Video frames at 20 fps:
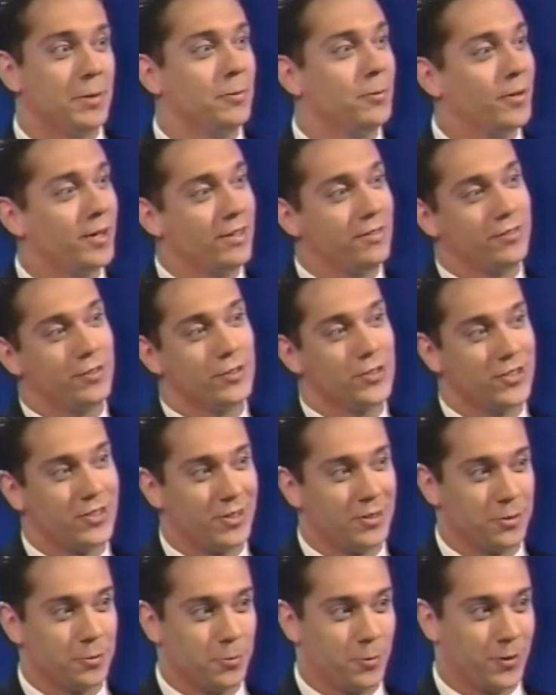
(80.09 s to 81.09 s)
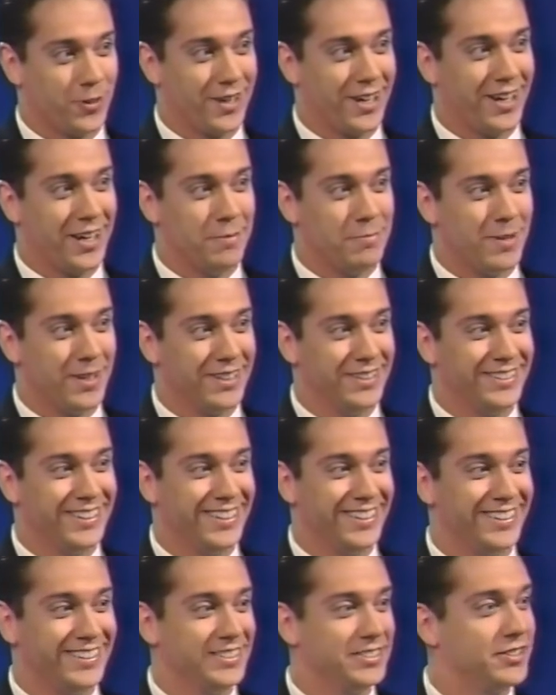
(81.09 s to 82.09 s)
When I first started working on
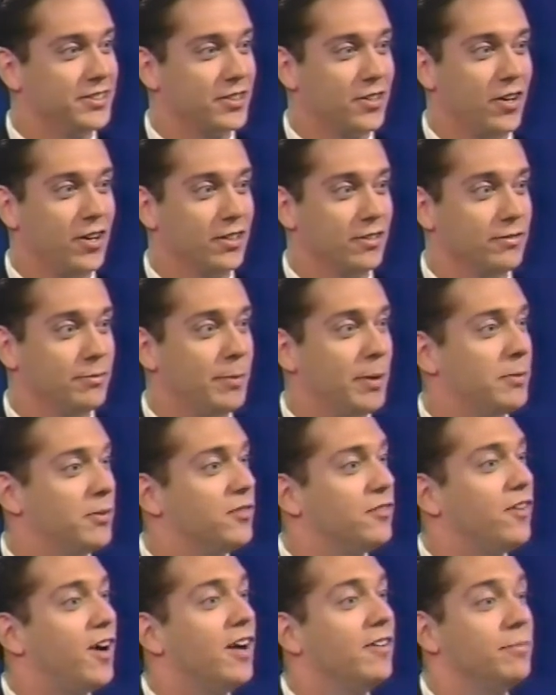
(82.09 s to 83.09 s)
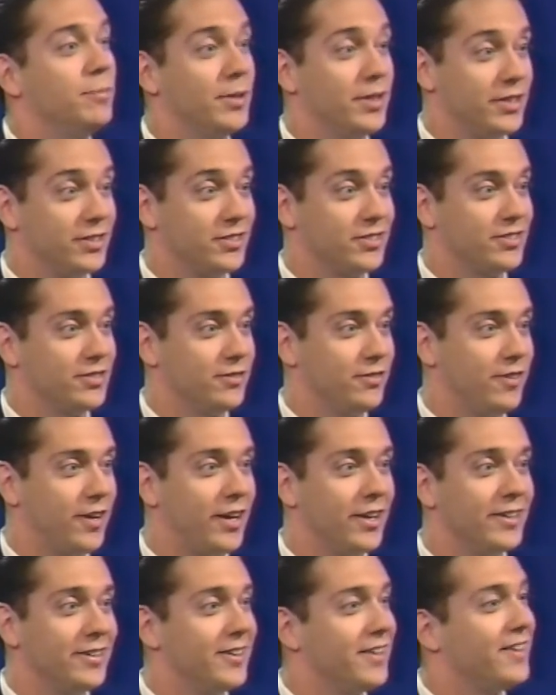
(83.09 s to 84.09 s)
metadata, it took all of maybe five minutes to
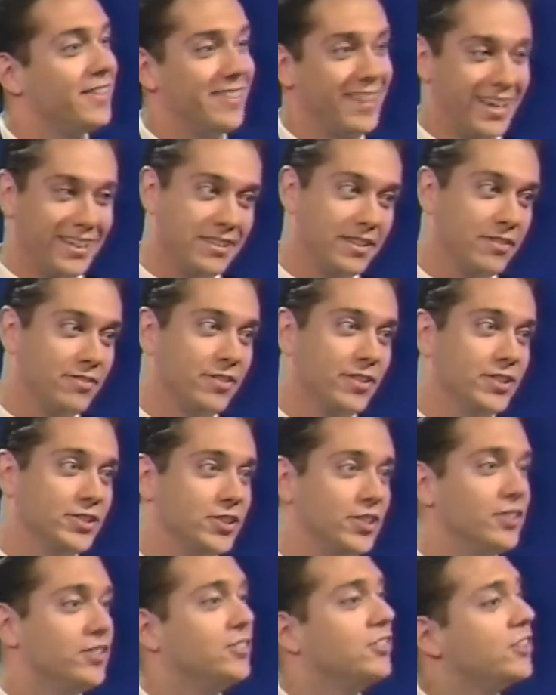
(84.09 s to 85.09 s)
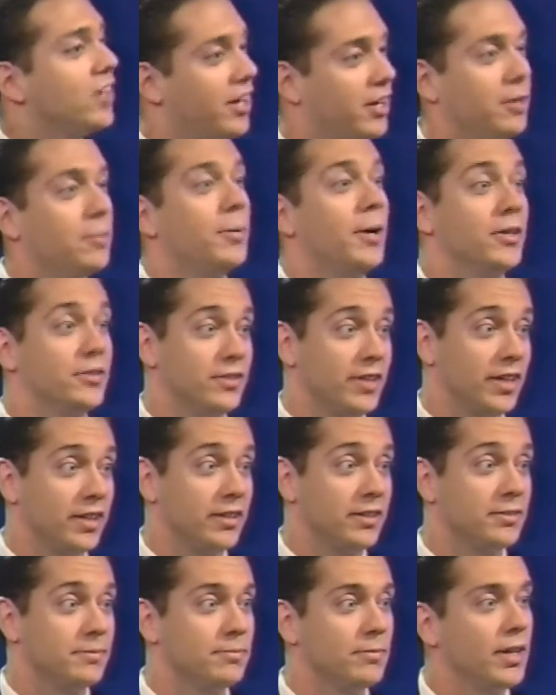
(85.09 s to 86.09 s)
find that definition. It's data about
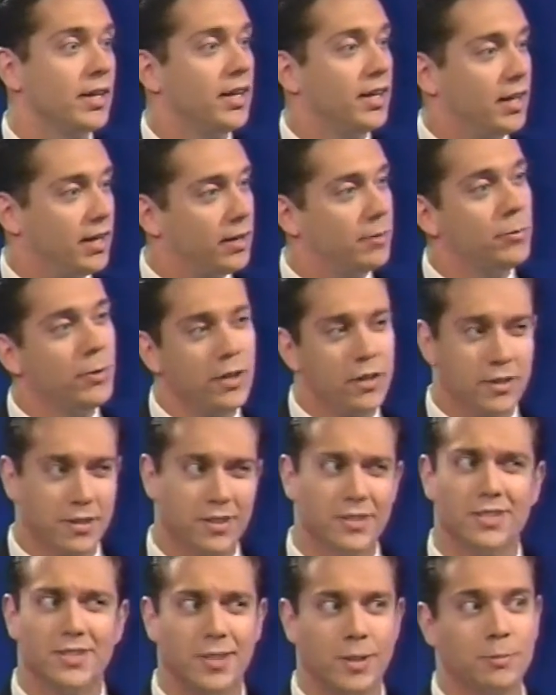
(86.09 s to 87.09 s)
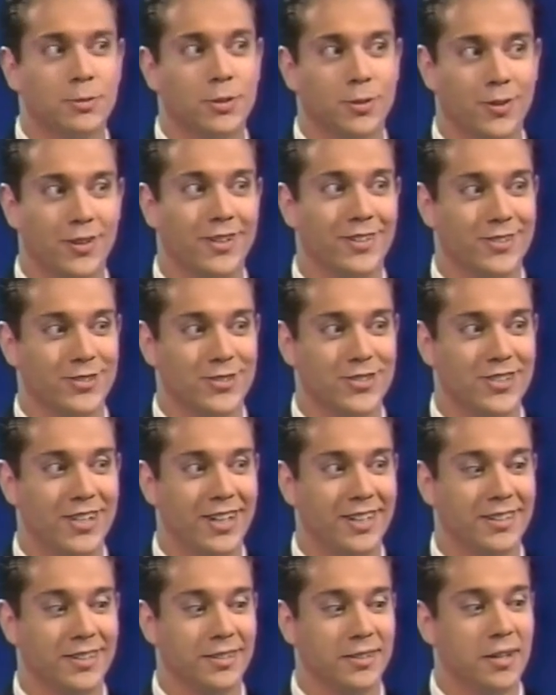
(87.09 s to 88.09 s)
data. Right. And we all conceptually
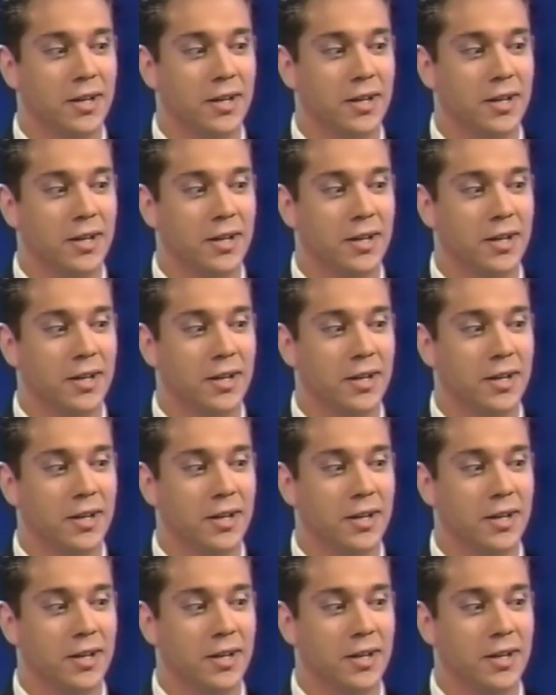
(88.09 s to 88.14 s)
understand it.